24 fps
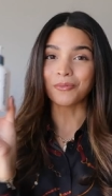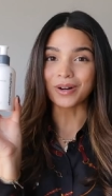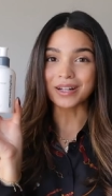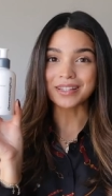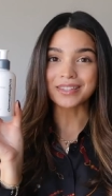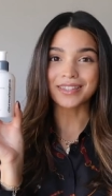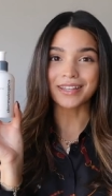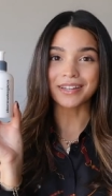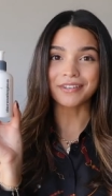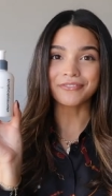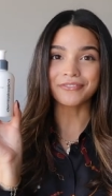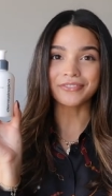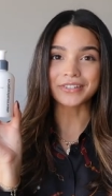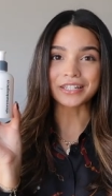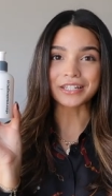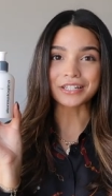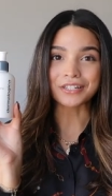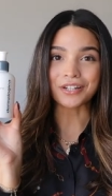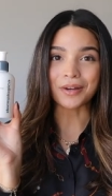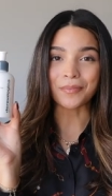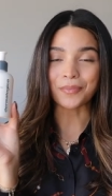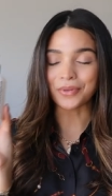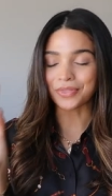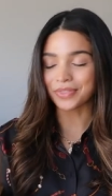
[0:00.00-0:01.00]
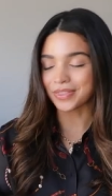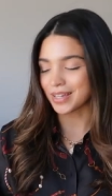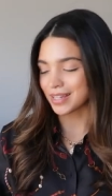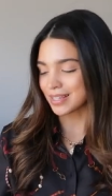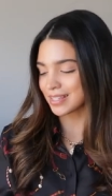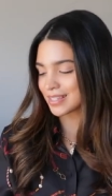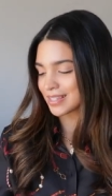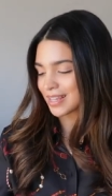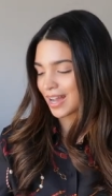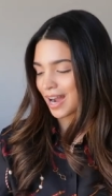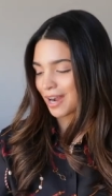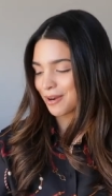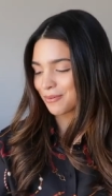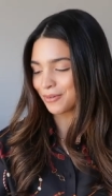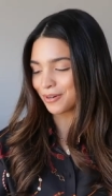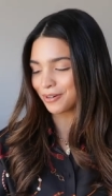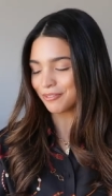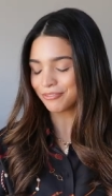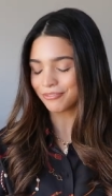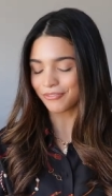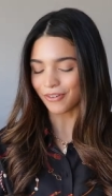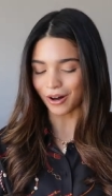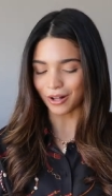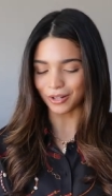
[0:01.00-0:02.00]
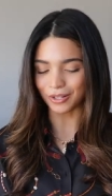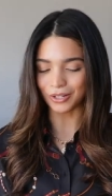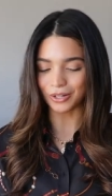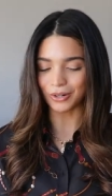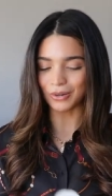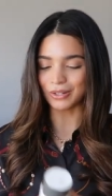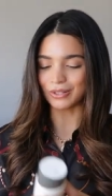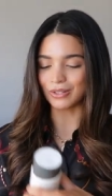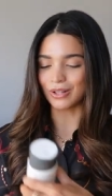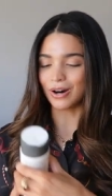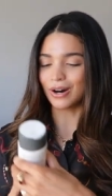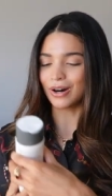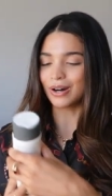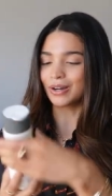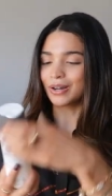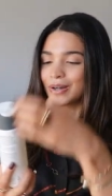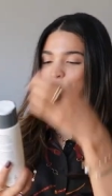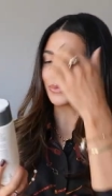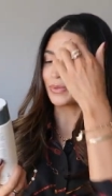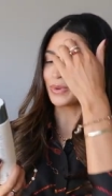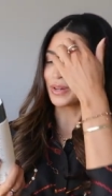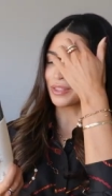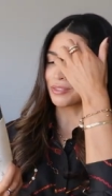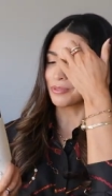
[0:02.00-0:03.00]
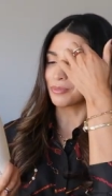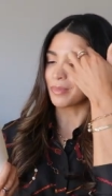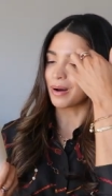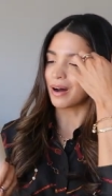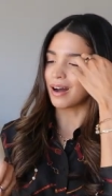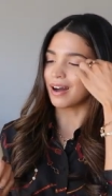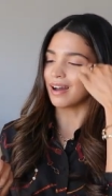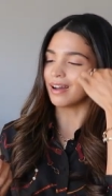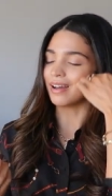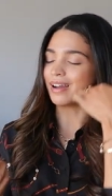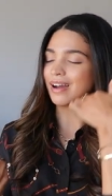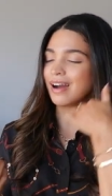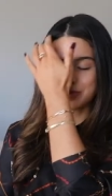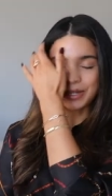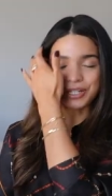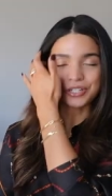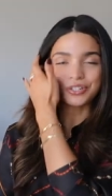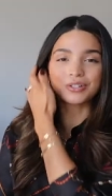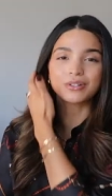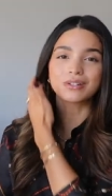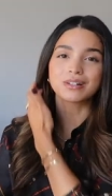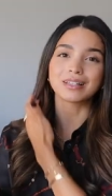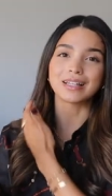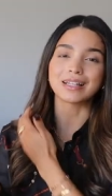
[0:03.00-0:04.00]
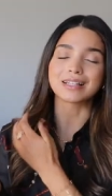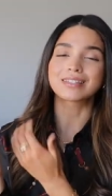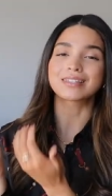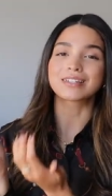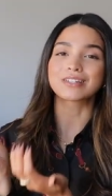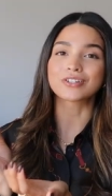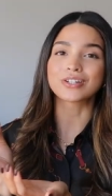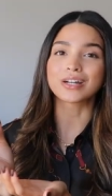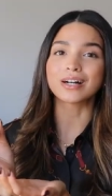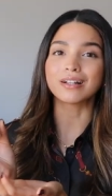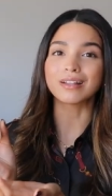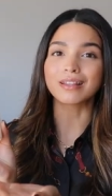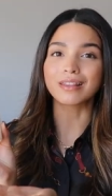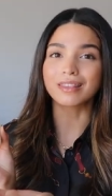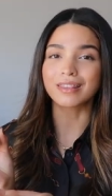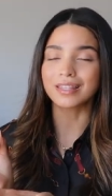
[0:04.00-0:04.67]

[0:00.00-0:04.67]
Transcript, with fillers: once I finish up with this, I will follow along with my special cleansing gel.